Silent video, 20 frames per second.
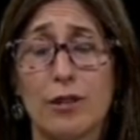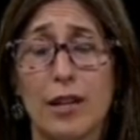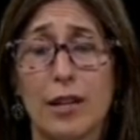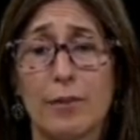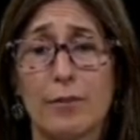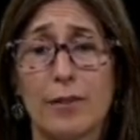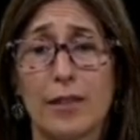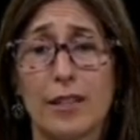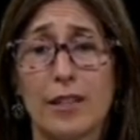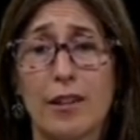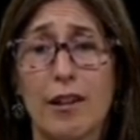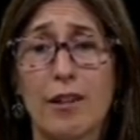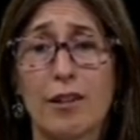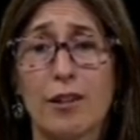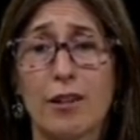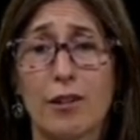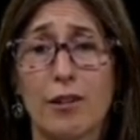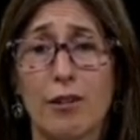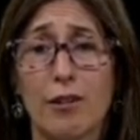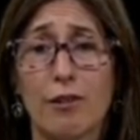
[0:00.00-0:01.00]
an
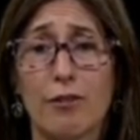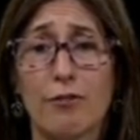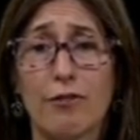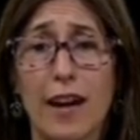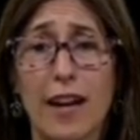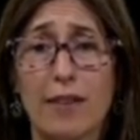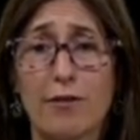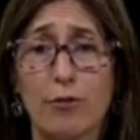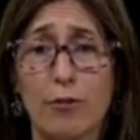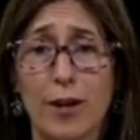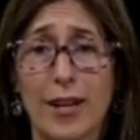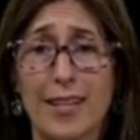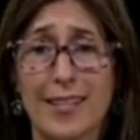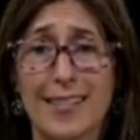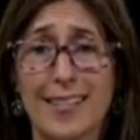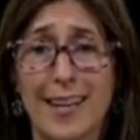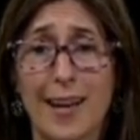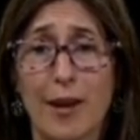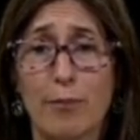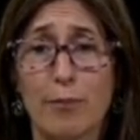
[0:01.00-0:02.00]
article, 5
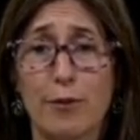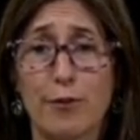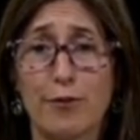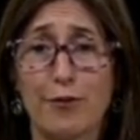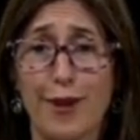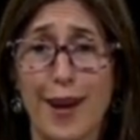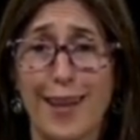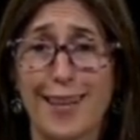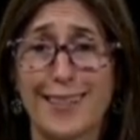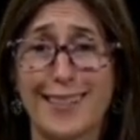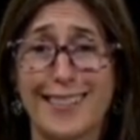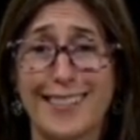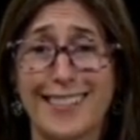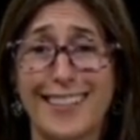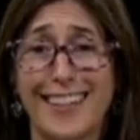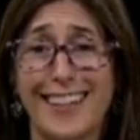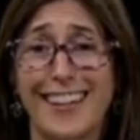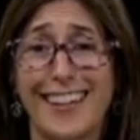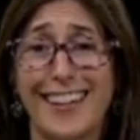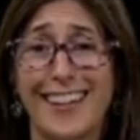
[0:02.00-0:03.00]
Ways to Help a Friend
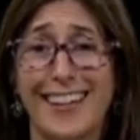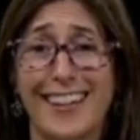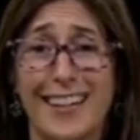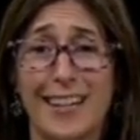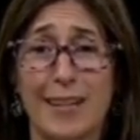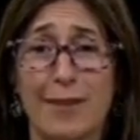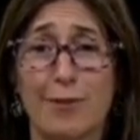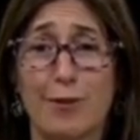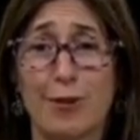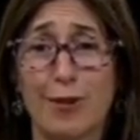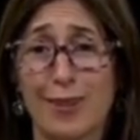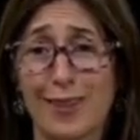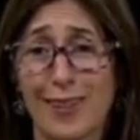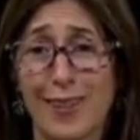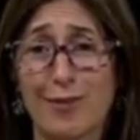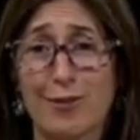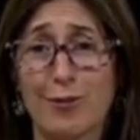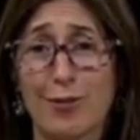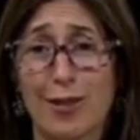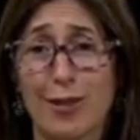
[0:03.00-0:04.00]
or a
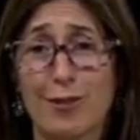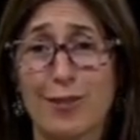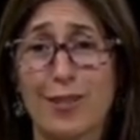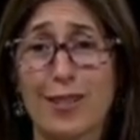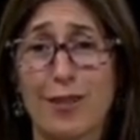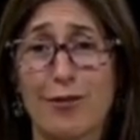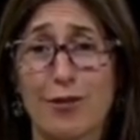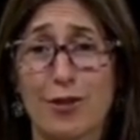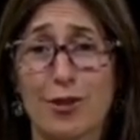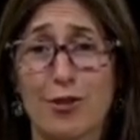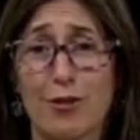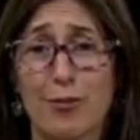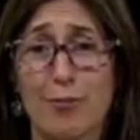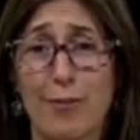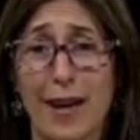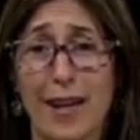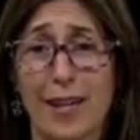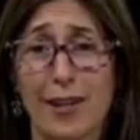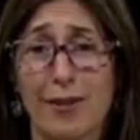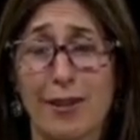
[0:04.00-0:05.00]
Loved One Who Suffers from
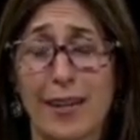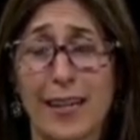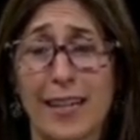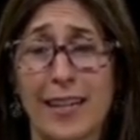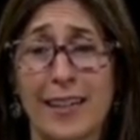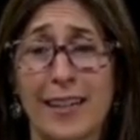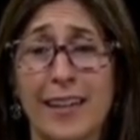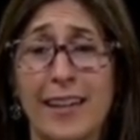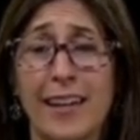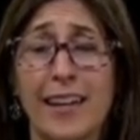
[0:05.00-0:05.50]
Migraine.